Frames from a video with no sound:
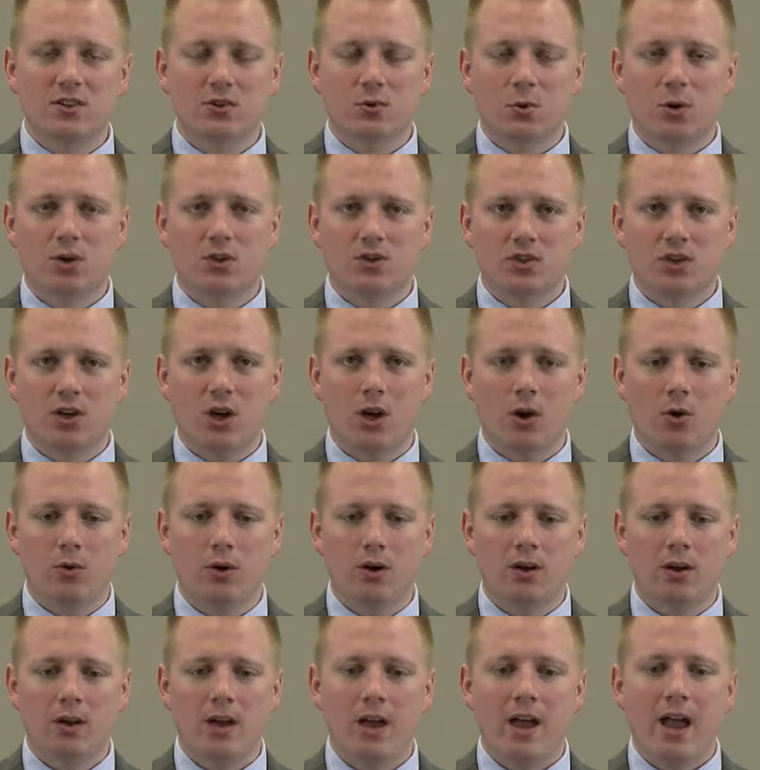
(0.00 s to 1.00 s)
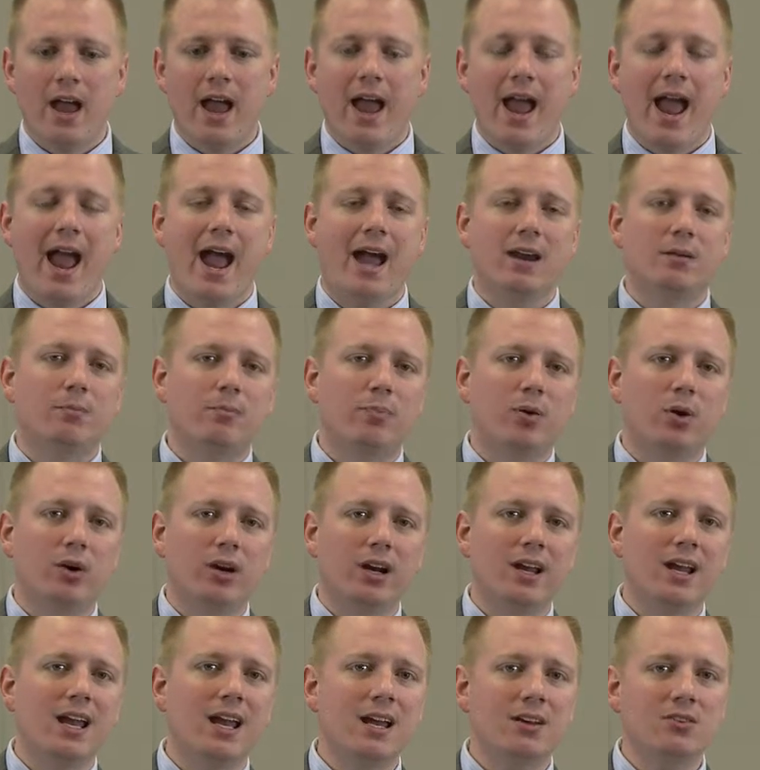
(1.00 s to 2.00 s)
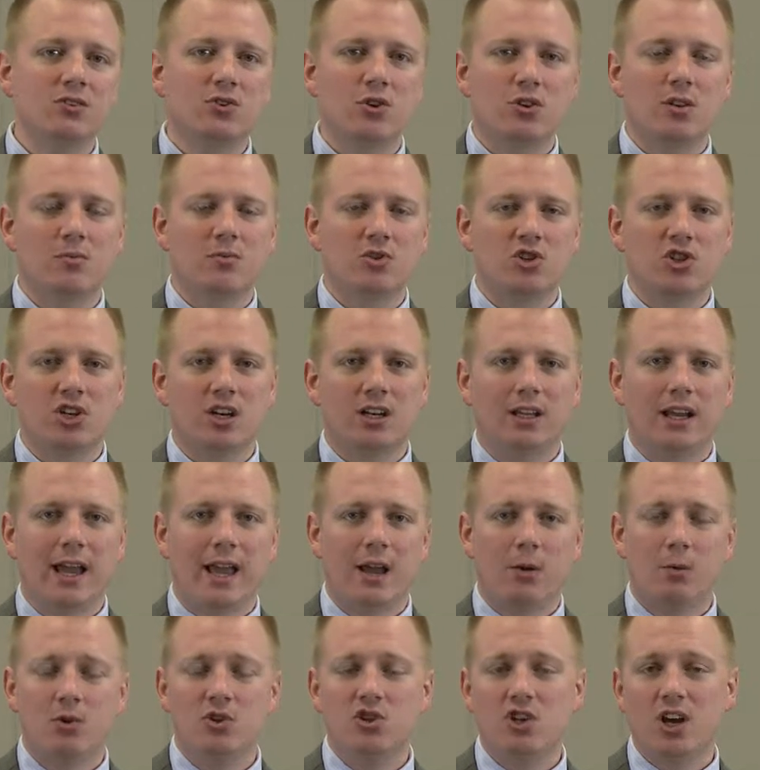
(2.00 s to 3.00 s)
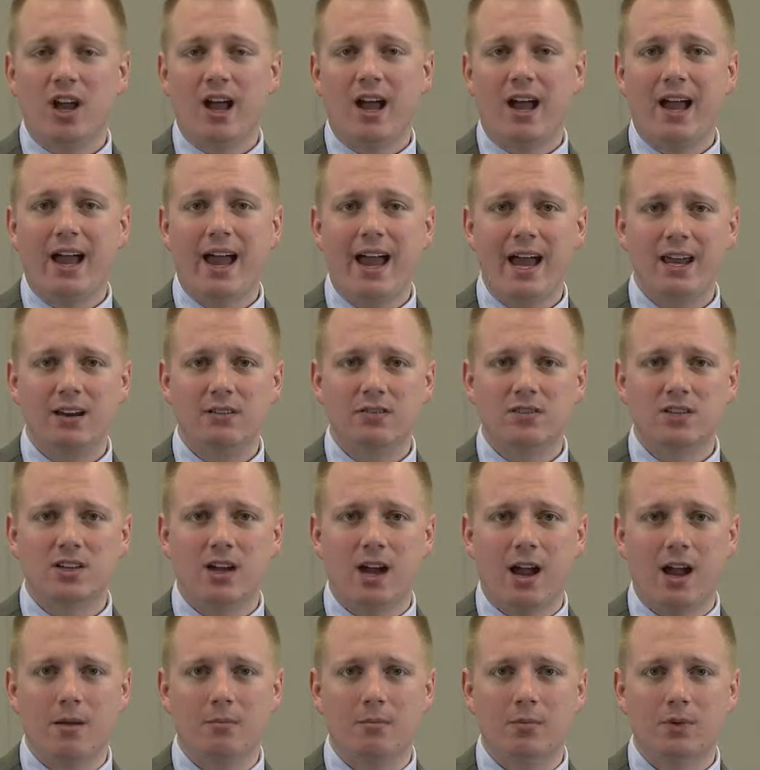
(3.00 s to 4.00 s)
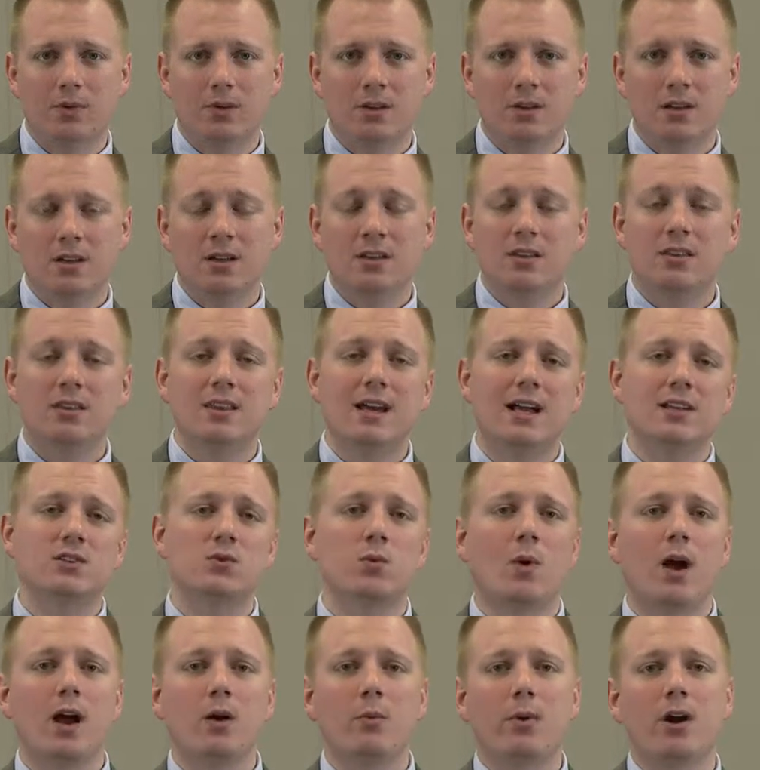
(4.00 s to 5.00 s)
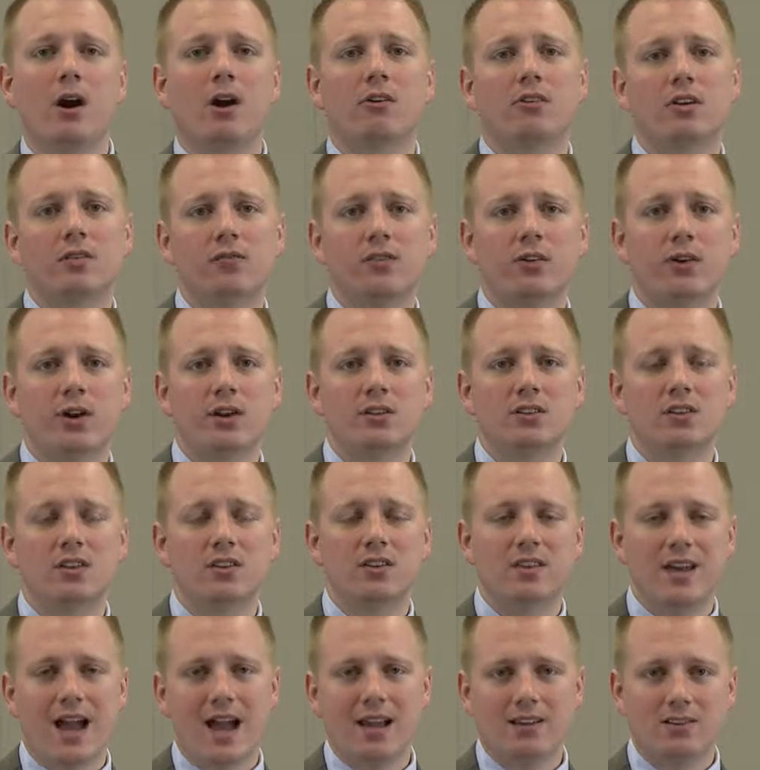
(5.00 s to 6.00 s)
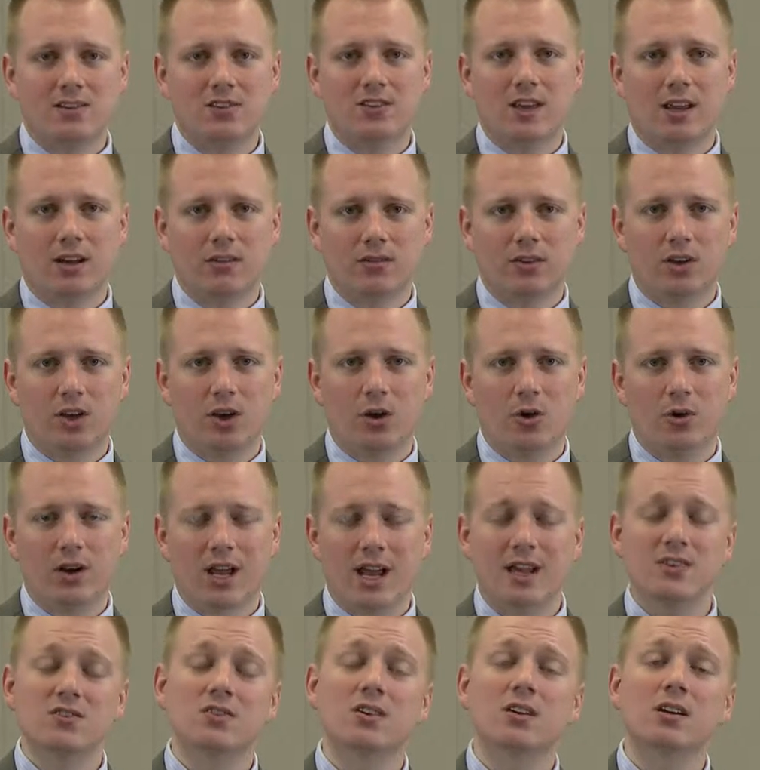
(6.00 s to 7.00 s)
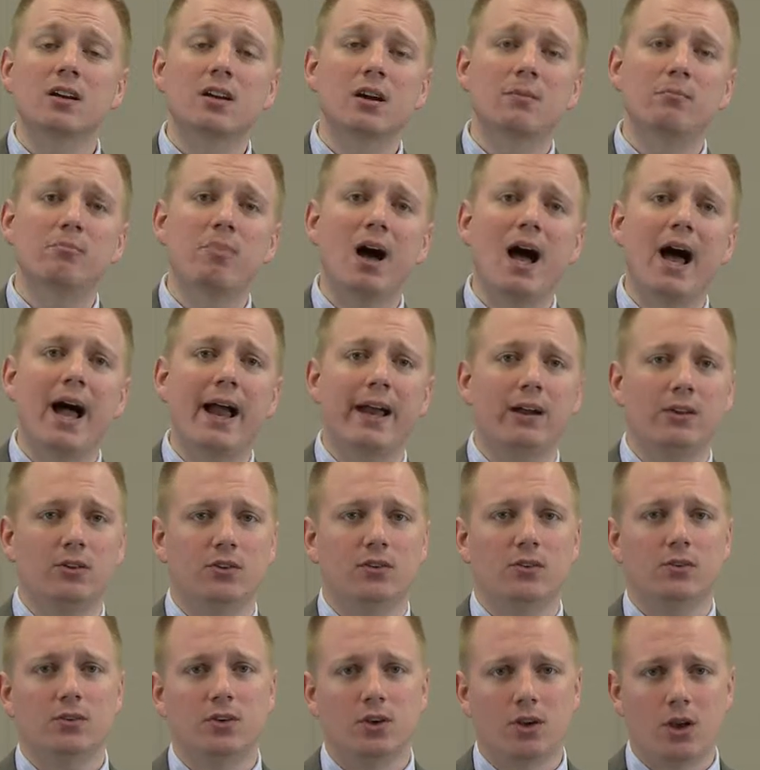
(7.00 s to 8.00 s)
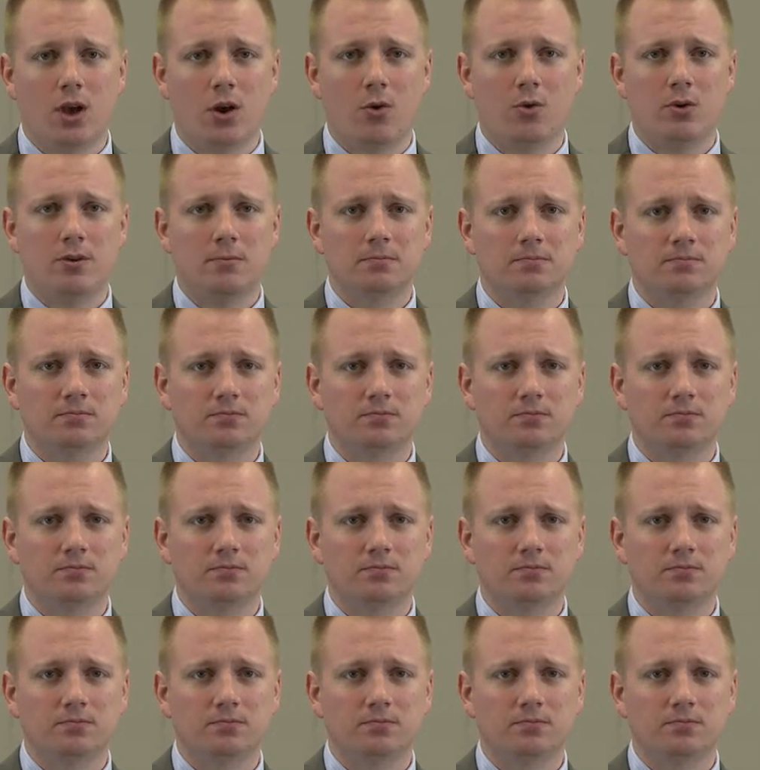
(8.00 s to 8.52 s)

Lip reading: source code and put it into the machine language ahead of time. That's why we are referring to that set of code as compiled code.